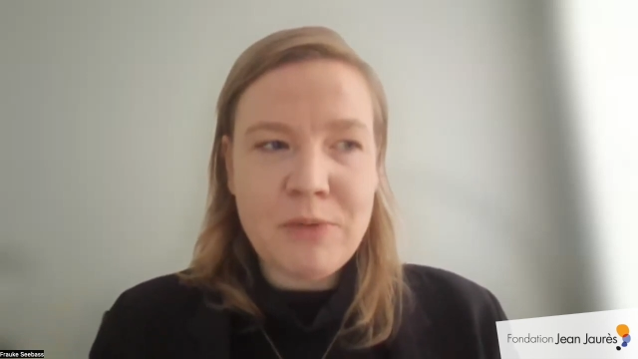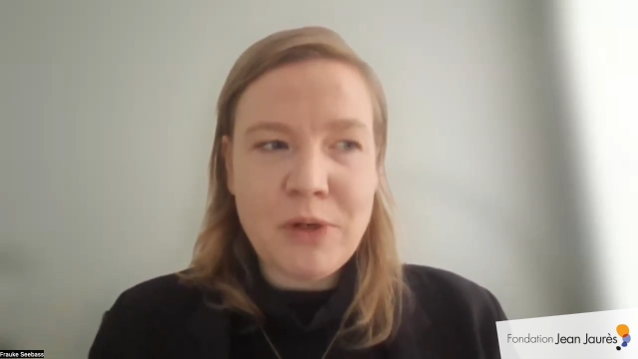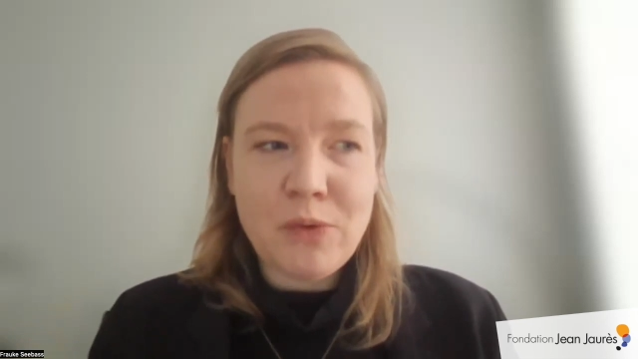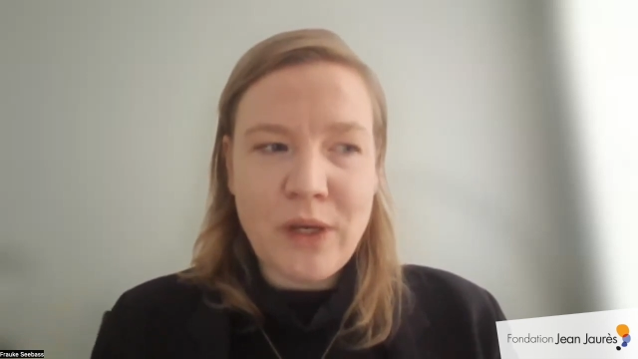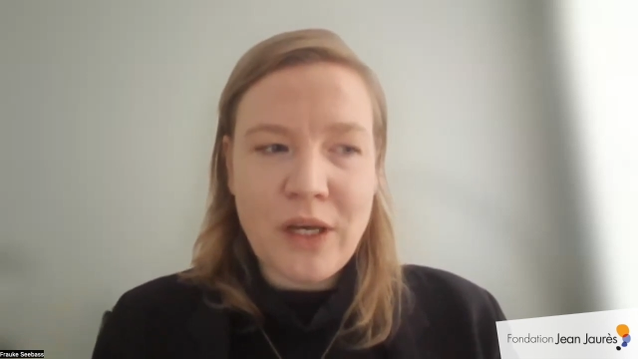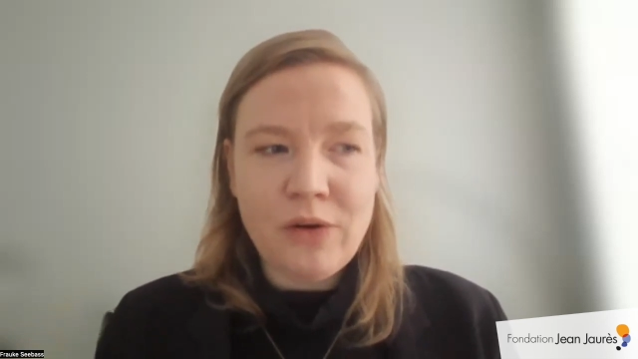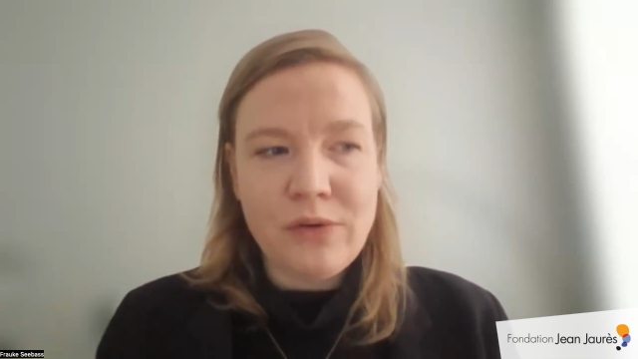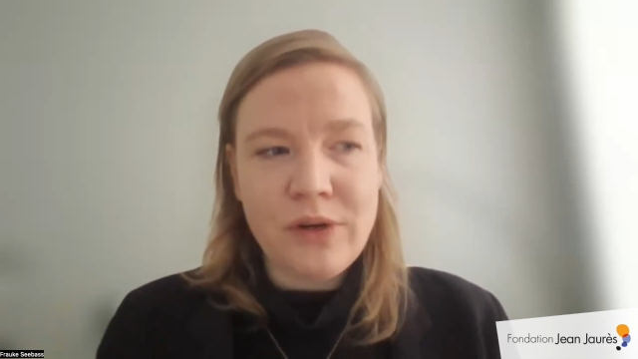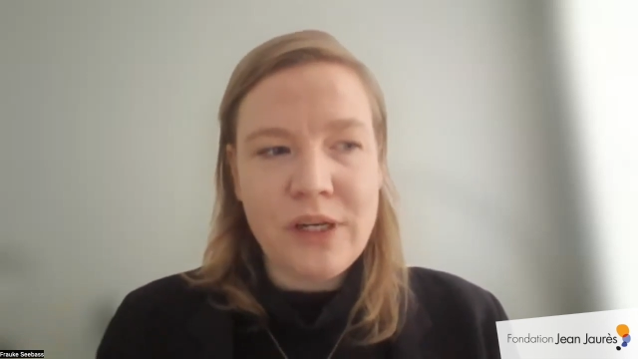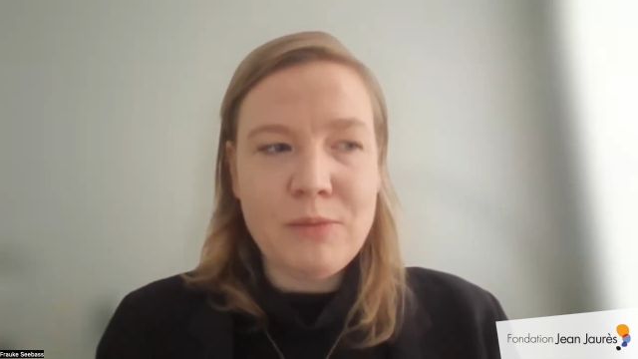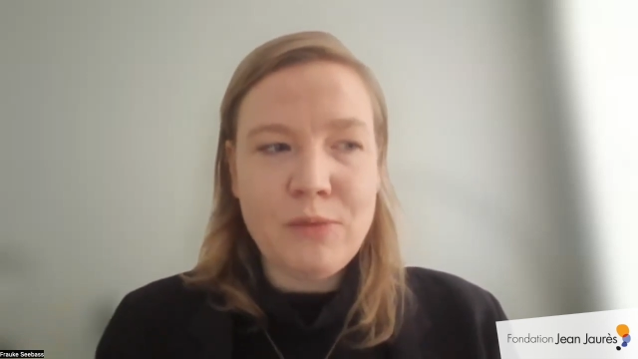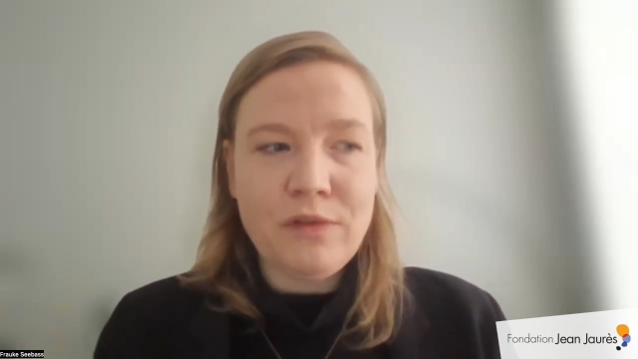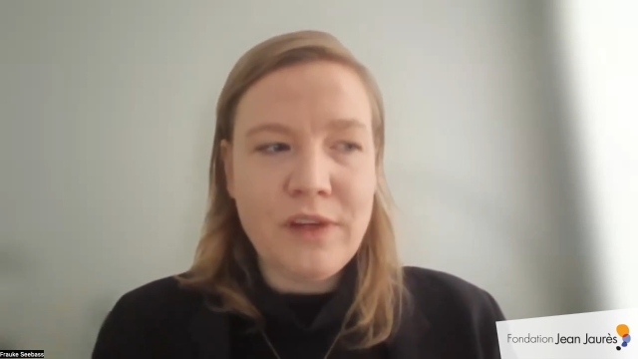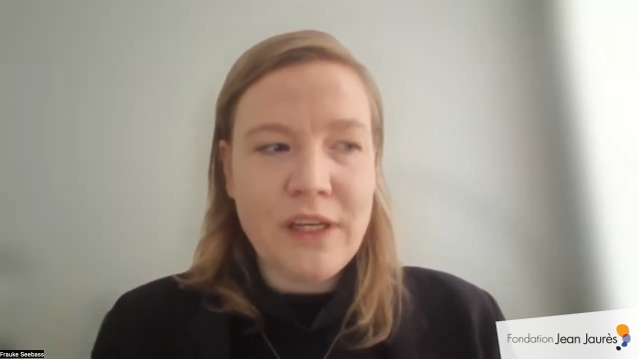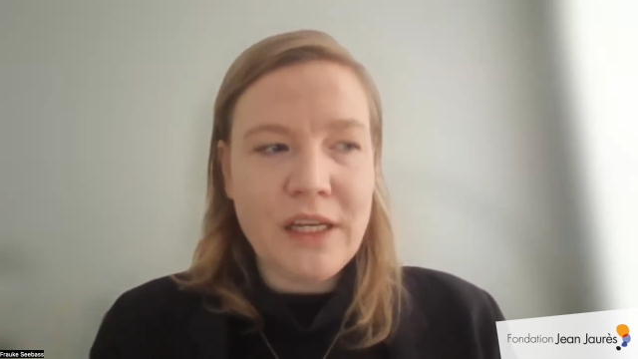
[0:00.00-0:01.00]
but we are already
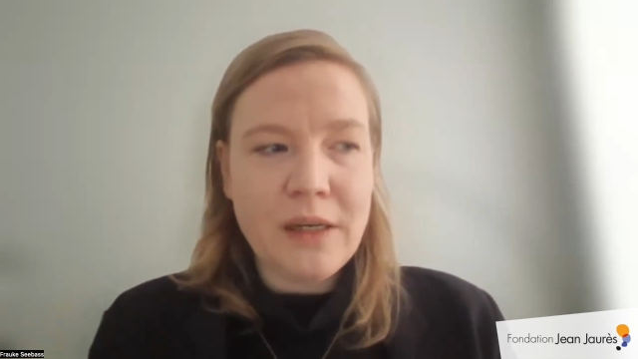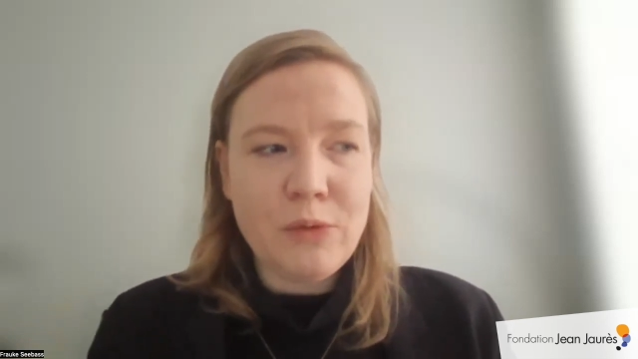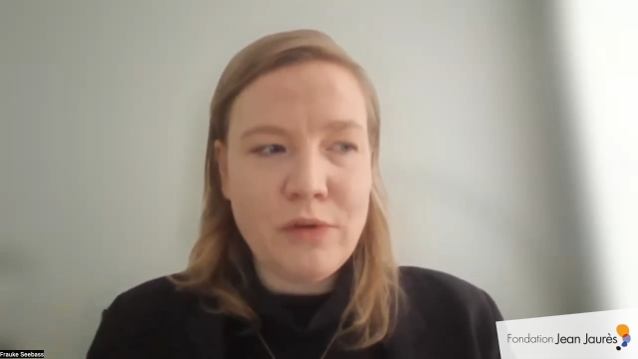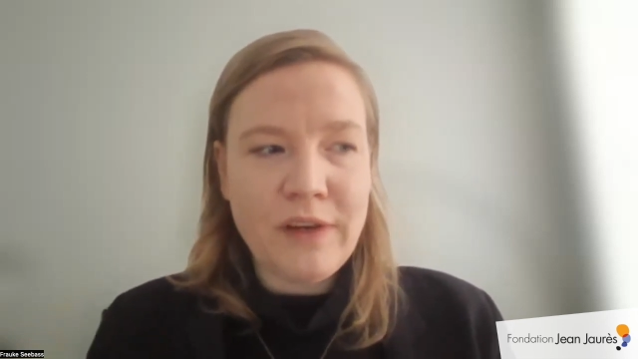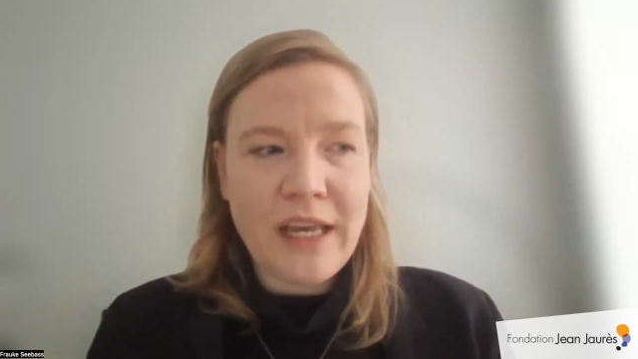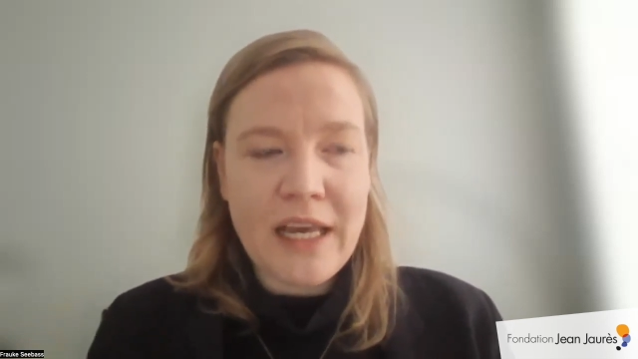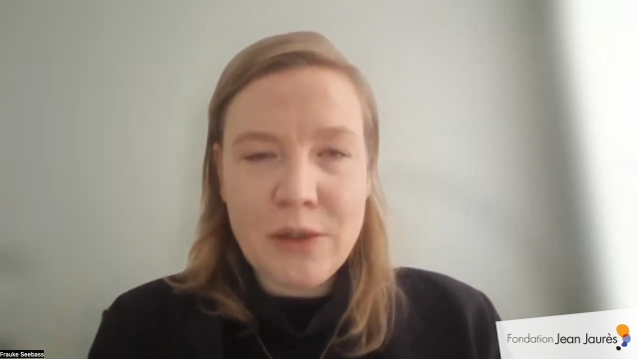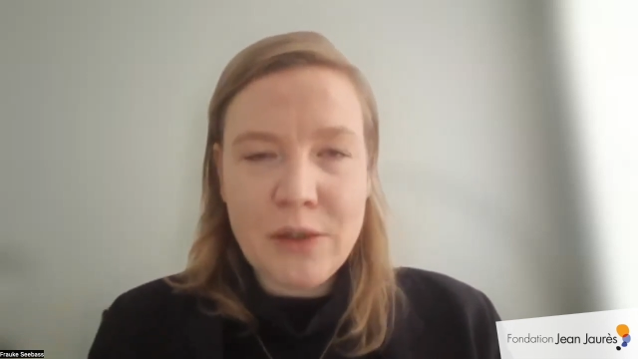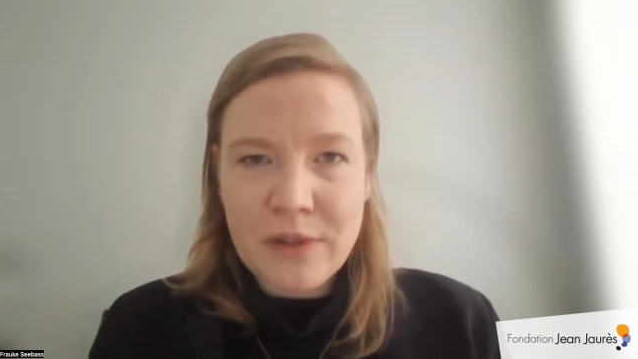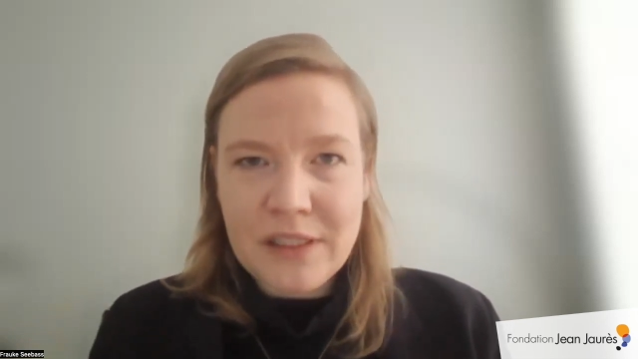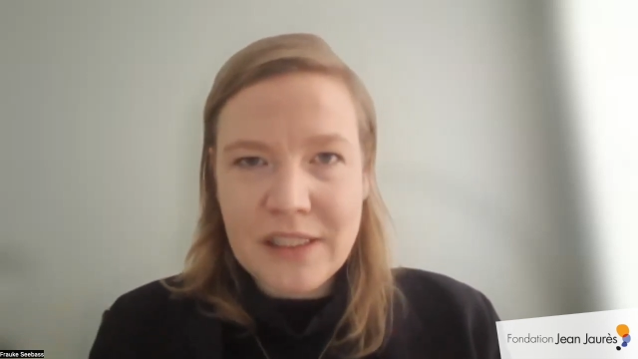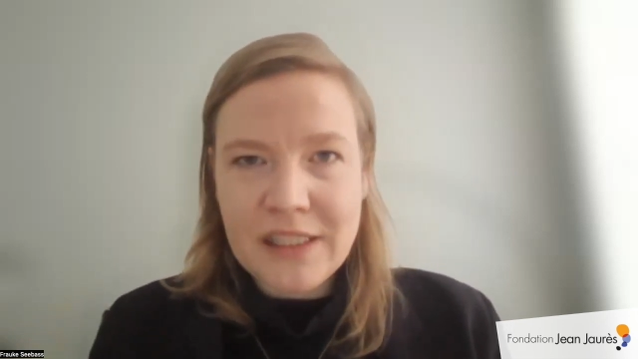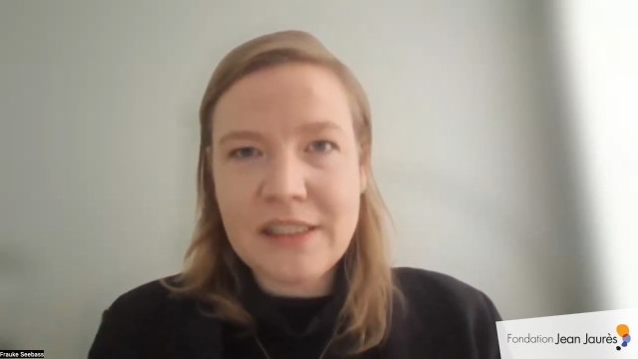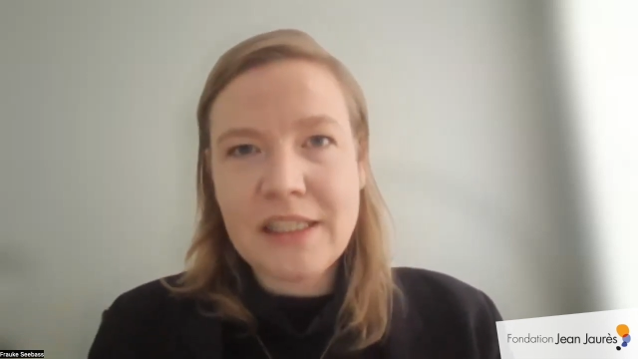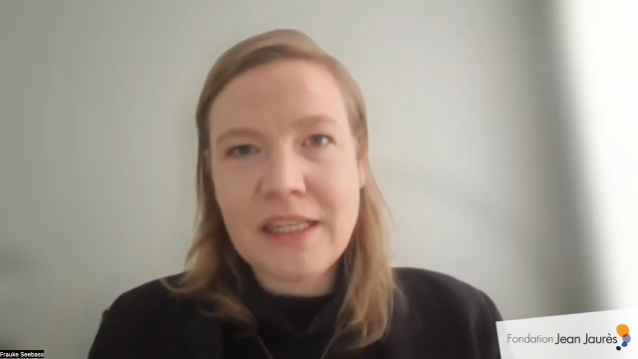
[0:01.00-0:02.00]
moving ahead with
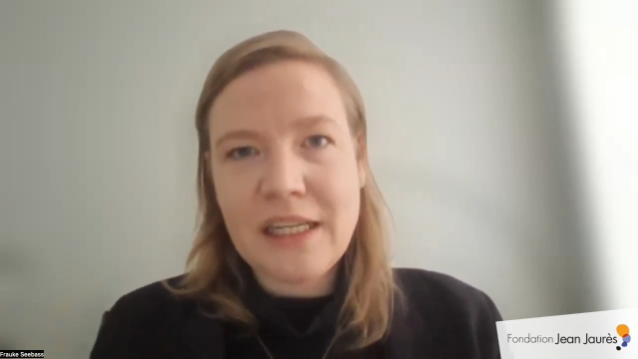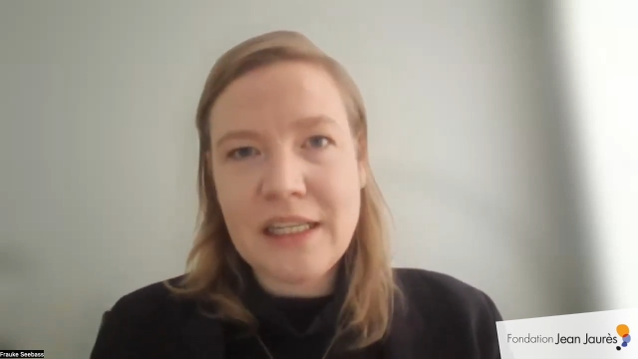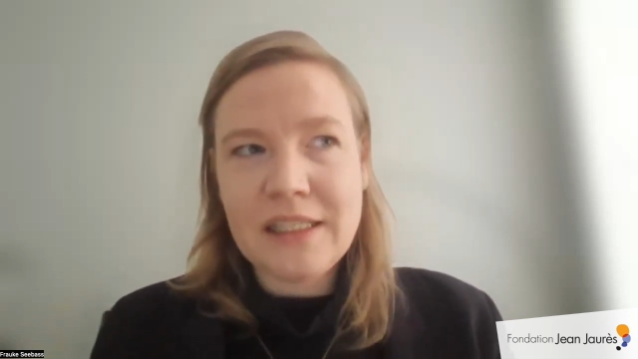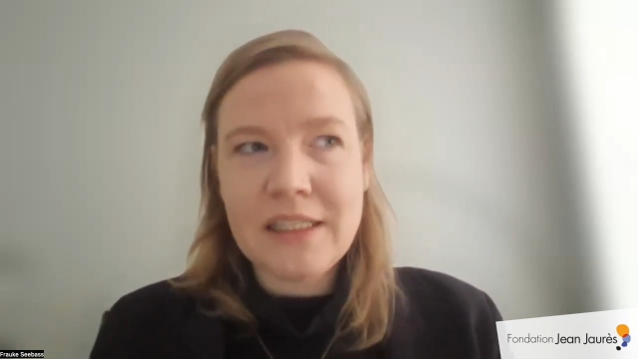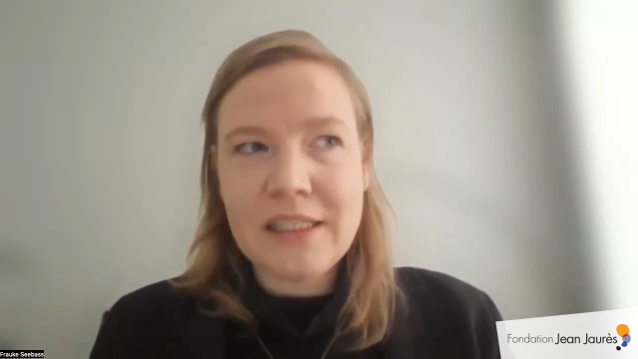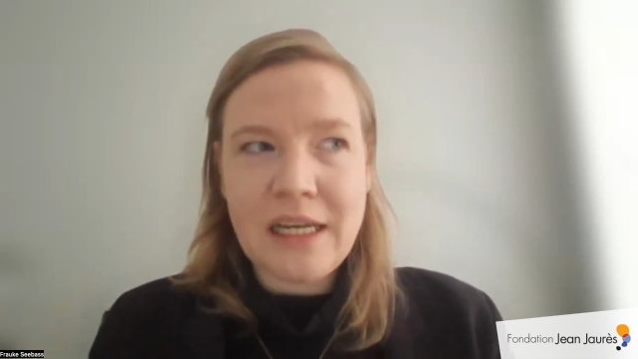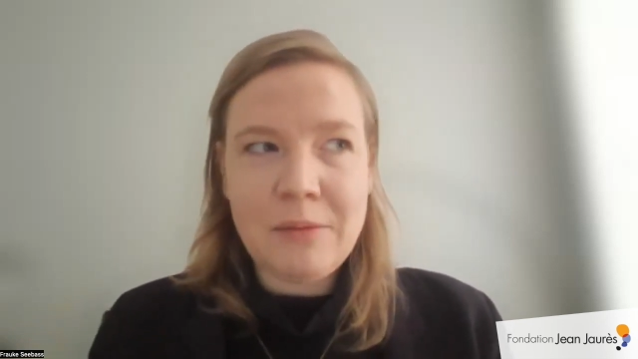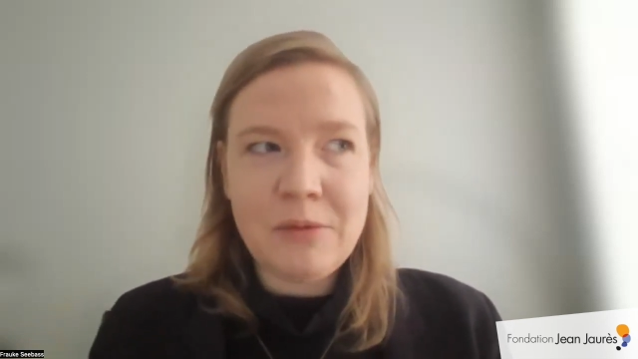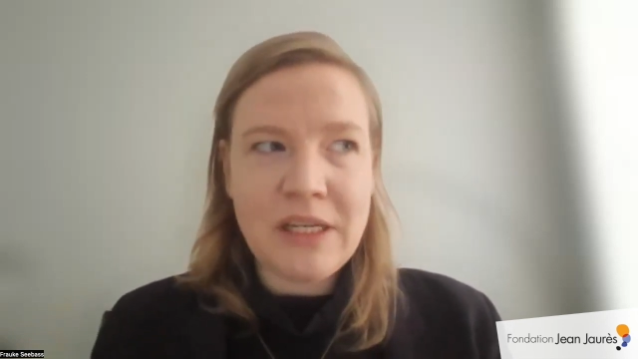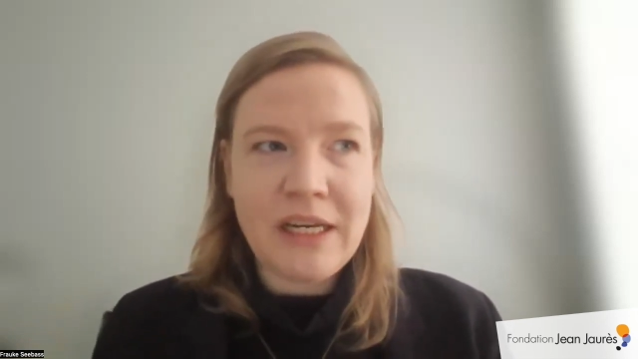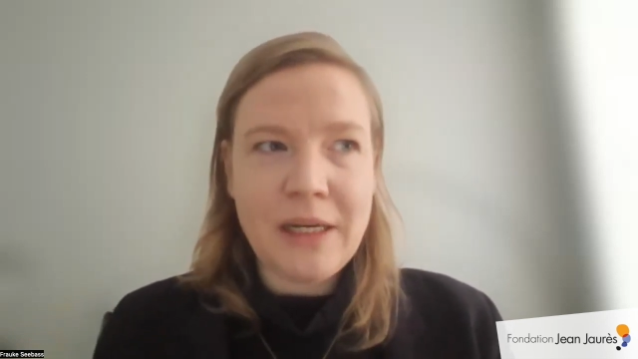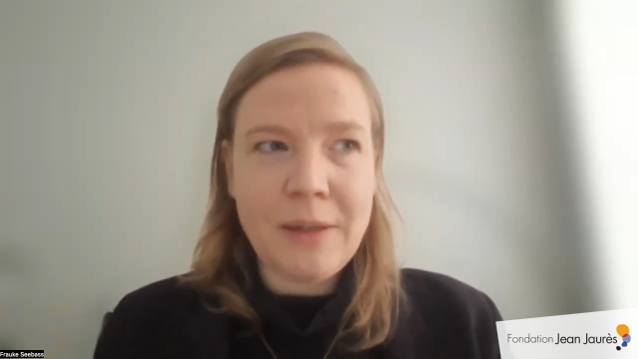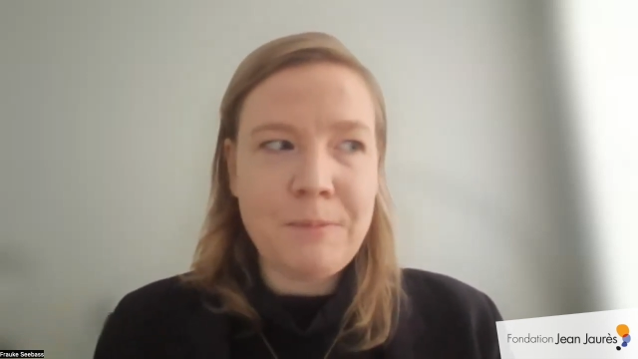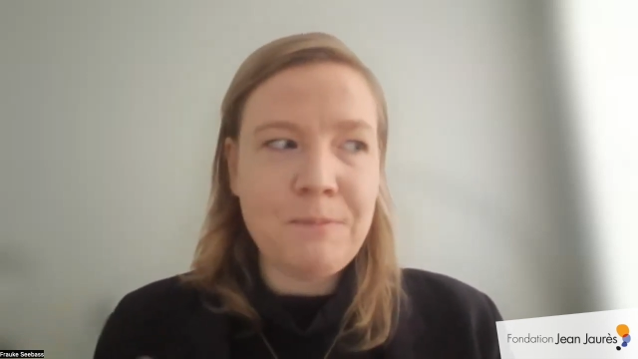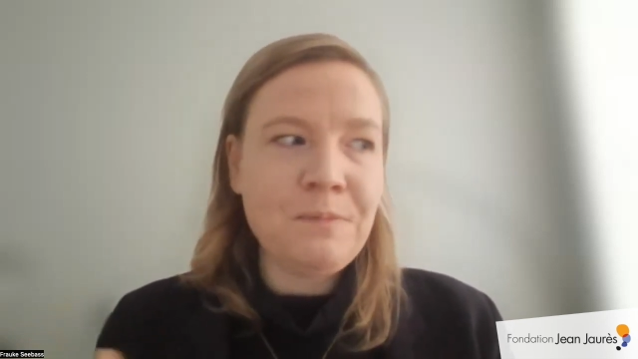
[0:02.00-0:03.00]
this. And at the same
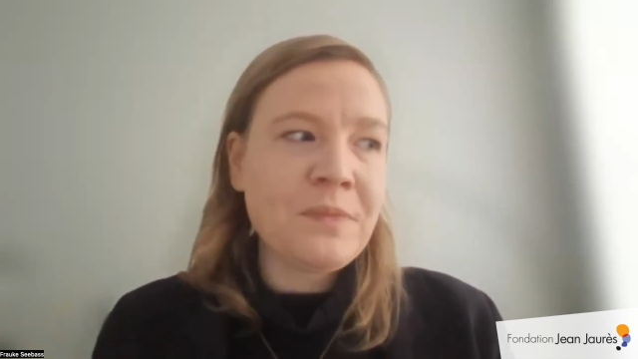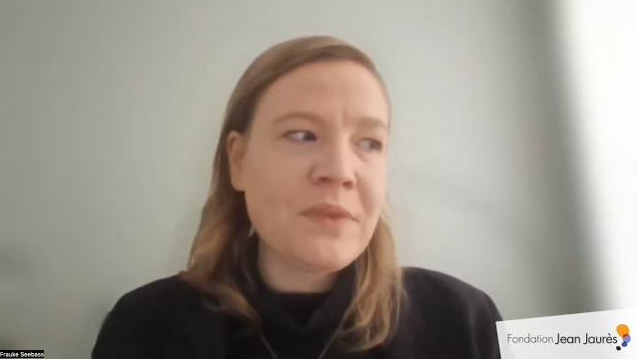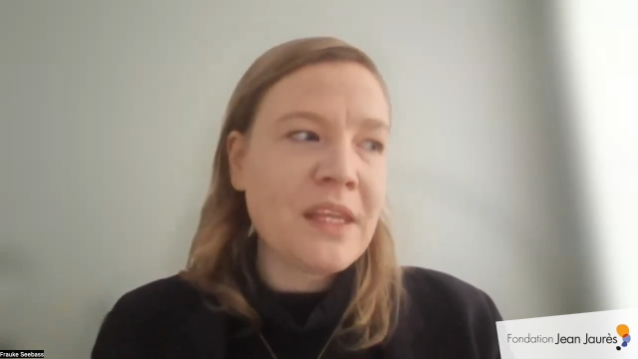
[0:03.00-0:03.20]
time,